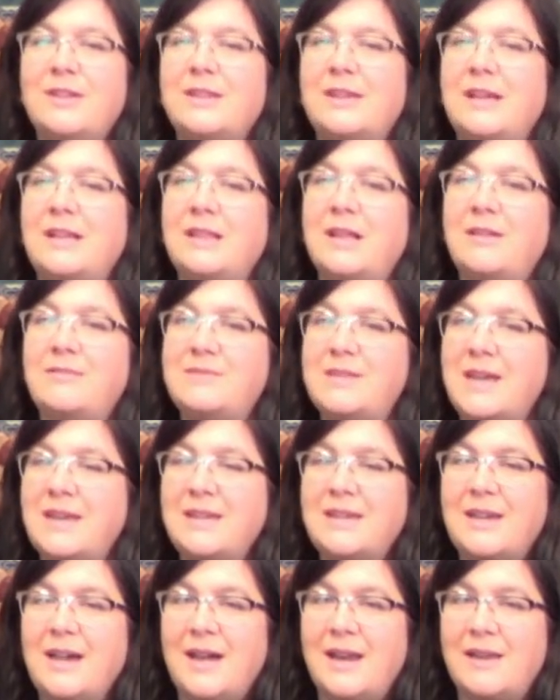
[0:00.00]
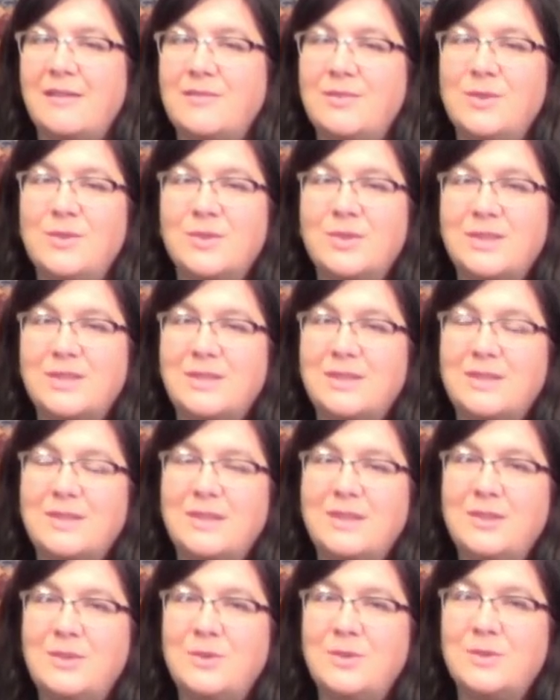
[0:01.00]
and I loved any kind of
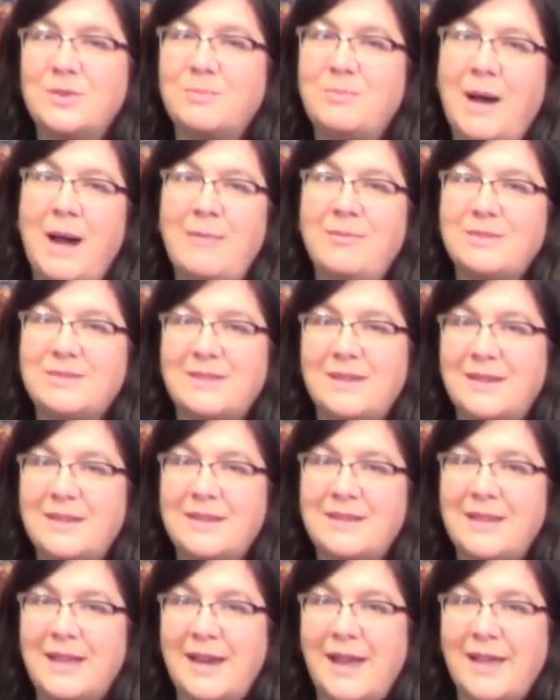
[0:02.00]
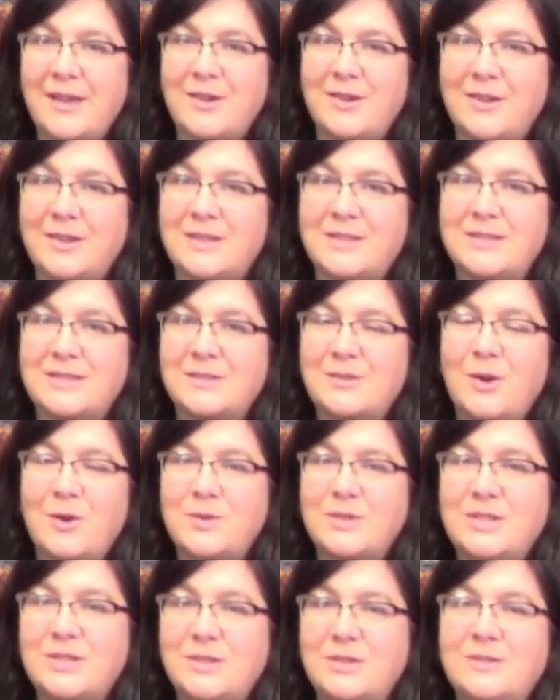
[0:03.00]
youth Bible study that I could go
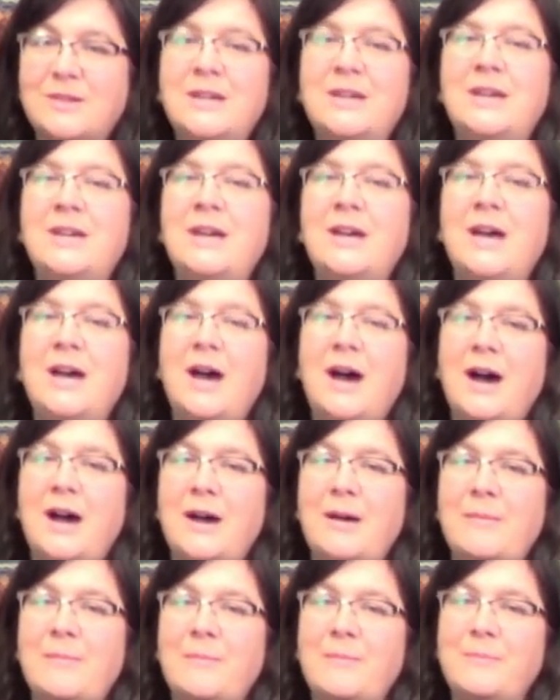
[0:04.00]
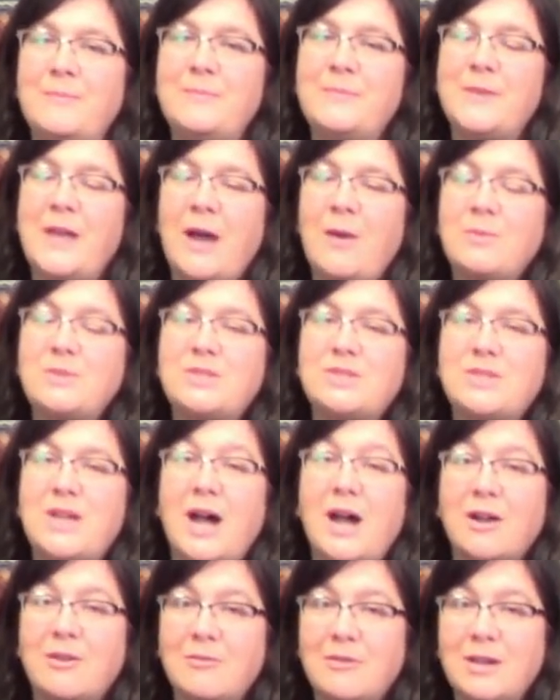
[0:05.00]
to. I was just
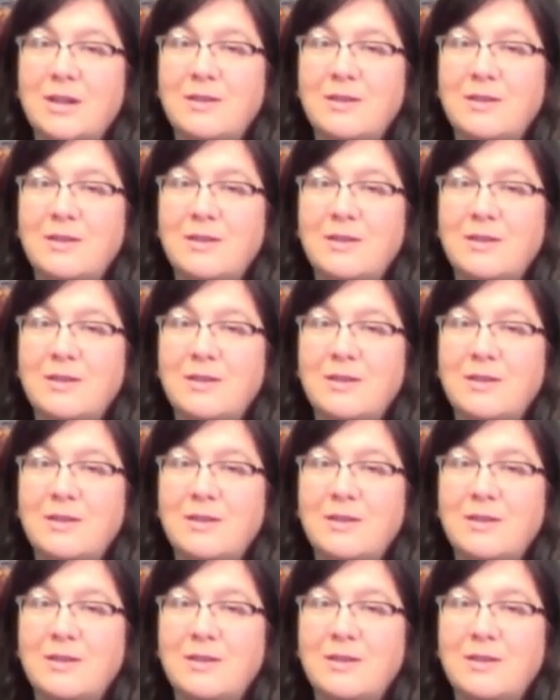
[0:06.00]
hungry